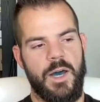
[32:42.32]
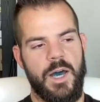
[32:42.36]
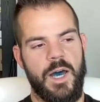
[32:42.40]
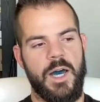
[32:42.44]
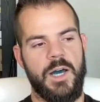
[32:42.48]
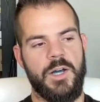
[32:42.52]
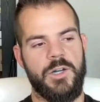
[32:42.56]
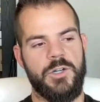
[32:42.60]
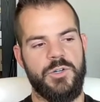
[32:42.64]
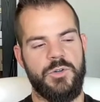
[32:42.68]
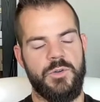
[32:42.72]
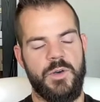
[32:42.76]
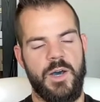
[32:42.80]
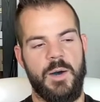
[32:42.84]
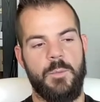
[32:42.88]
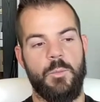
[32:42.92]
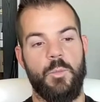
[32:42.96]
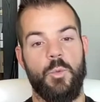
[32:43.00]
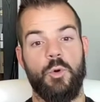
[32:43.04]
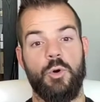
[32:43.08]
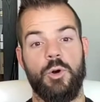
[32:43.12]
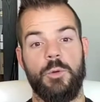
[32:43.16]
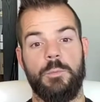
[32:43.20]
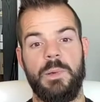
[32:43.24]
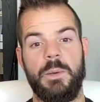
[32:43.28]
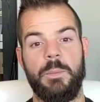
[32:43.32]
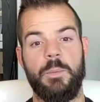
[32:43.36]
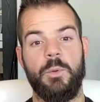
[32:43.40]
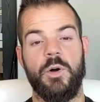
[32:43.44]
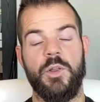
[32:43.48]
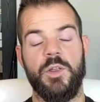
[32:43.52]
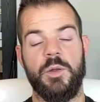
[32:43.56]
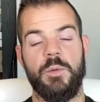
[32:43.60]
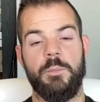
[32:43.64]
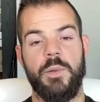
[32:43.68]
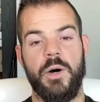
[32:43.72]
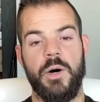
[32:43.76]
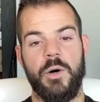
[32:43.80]
as you have more people
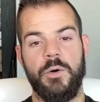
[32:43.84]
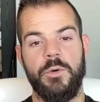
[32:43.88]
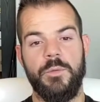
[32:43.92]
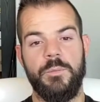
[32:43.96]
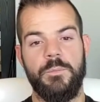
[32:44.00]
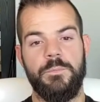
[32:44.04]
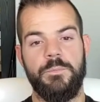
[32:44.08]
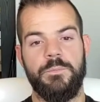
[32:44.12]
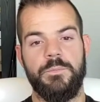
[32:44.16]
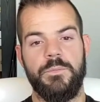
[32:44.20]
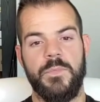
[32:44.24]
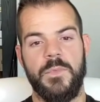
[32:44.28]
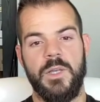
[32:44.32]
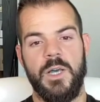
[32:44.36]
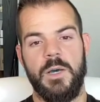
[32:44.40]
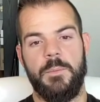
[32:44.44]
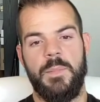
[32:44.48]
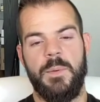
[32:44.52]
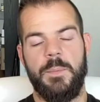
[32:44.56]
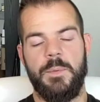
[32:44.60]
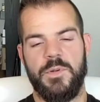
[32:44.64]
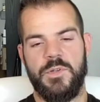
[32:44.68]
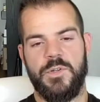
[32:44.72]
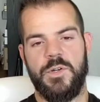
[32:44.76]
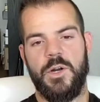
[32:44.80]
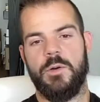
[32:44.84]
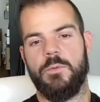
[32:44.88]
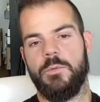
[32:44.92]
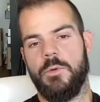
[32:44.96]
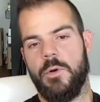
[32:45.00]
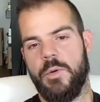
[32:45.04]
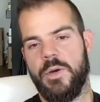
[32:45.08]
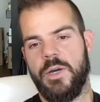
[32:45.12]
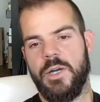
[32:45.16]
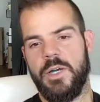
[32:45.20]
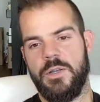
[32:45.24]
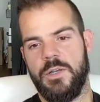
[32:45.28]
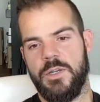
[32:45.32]
on the boat, people start
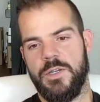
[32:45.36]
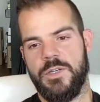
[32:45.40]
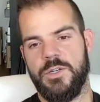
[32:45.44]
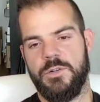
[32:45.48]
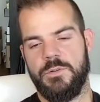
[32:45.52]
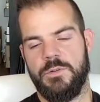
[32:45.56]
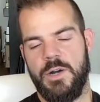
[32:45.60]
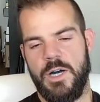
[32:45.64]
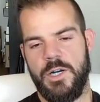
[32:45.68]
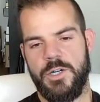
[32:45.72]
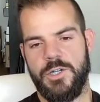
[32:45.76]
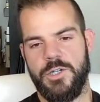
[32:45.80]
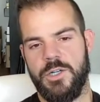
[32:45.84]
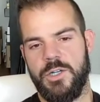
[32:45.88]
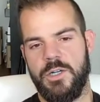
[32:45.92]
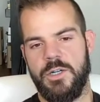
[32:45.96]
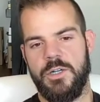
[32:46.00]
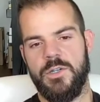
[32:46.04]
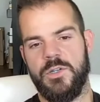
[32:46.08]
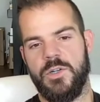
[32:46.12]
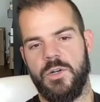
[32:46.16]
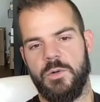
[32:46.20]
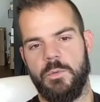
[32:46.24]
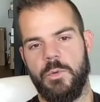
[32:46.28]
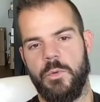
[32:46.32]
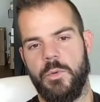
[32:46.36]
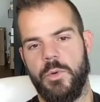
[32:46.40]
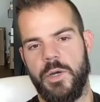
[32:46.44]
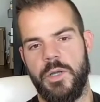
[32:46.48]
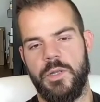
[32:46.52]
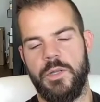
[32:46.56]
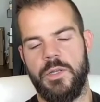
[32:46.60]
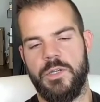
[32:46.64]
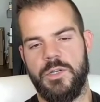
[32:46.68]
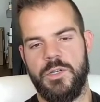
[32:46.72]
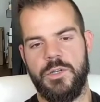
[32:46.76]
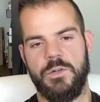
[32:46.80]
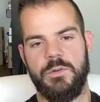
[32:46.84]
rowing in this direction, start rowing in
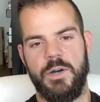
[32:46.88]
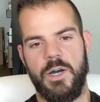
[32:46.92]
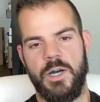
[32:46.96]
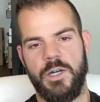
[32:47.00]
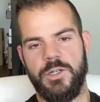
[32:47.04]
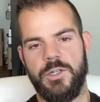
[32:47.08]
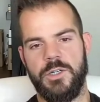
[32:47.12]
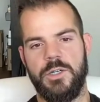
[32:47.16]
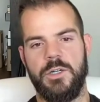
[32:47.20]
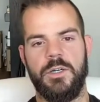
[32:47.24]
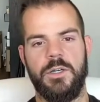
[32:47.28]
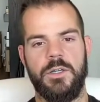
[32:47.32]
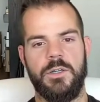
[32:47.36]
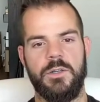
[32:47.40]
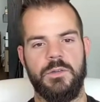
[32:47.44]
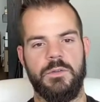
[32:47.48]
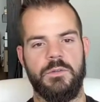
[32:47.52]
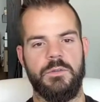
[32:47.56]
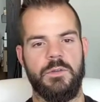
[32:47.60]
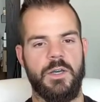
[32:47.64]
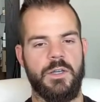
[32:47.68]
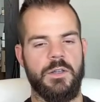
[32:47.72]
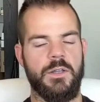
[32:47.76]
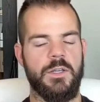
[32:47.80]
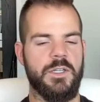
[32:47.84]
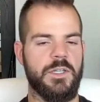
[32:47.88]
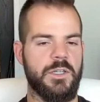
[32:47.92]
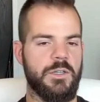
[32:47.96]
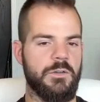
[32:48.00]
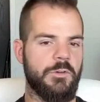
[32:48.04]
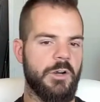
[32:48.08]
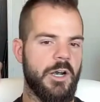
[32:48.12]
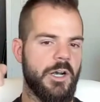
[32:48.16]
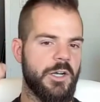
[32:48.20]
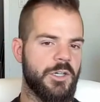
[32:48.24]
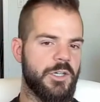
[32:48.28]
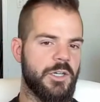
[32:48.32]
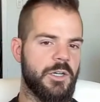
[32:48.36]
mm-hmm. this direction, mm-hmm. like this
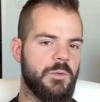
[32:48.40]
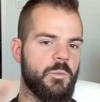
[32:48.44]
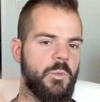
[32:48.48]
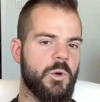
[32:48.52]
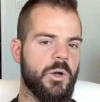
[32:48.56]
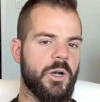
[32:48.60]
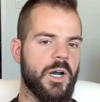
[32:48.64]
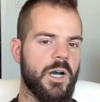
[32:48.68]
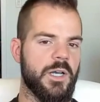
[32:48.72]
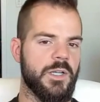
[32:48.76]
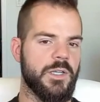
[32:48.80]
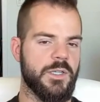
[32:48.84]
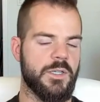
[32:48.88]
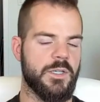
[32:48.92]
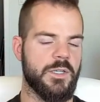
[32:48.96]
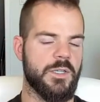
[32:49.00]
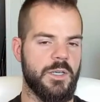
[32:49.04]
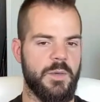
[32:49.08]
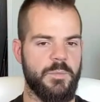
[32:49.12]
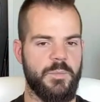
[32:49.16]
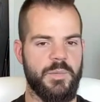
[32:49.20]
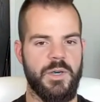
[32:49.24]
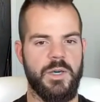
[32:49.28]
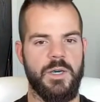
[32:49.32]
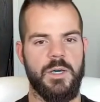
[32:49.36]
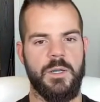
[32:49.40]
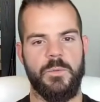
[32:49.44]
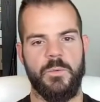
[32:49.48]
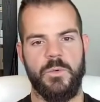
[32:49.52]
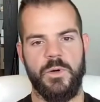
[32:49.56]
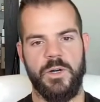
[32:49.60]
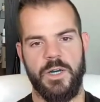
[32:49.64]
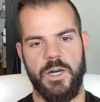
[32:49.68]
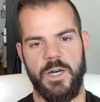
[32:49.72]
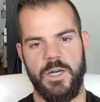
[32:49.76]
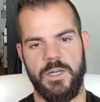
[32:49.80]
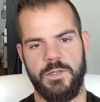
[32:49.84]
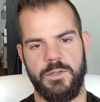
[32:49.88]
direction, one guy's sleeping,
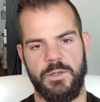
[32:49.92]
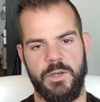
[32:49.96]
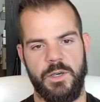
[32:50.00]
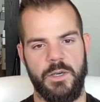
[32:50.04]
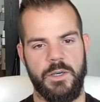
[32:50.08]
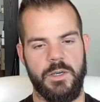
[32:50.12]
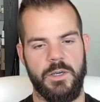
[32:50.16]
one guy's